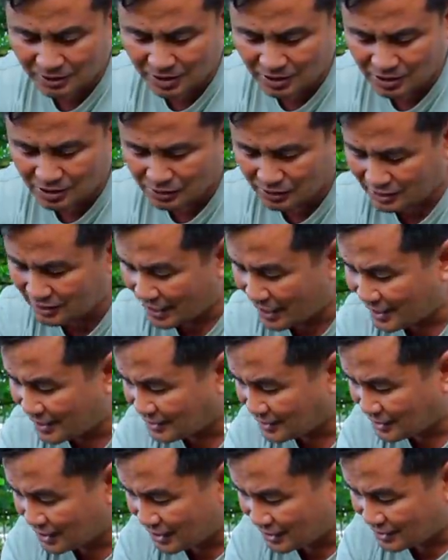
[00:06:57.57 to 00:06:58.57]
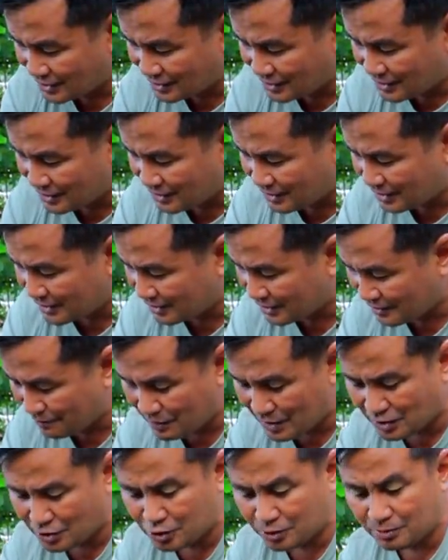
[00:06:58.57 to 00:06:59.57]
this size is the, the
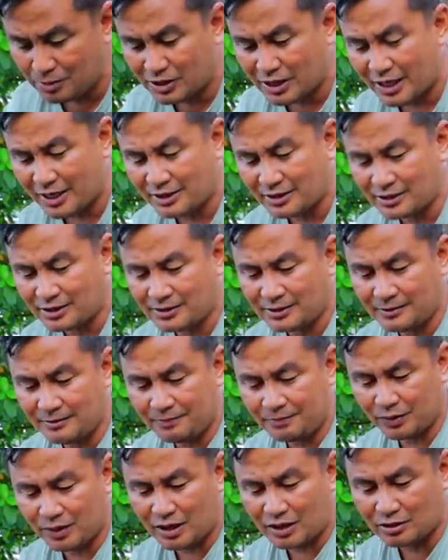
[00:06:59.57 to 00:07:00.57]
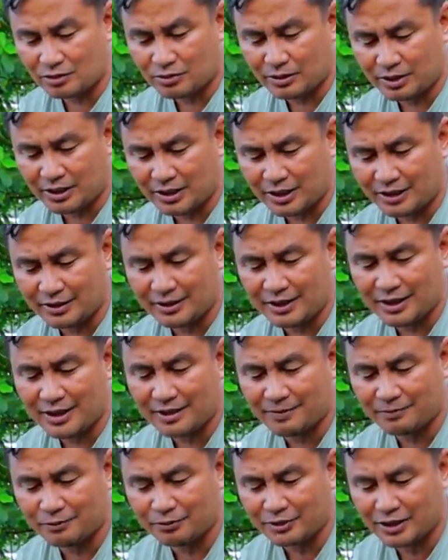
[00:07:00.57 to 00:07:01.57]
medium size actually, and they
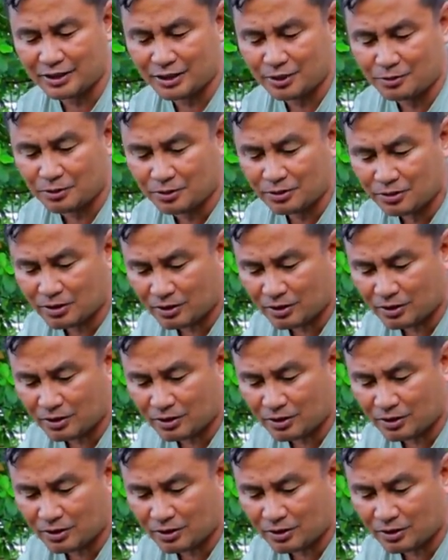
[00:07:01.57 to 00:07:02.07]
have already good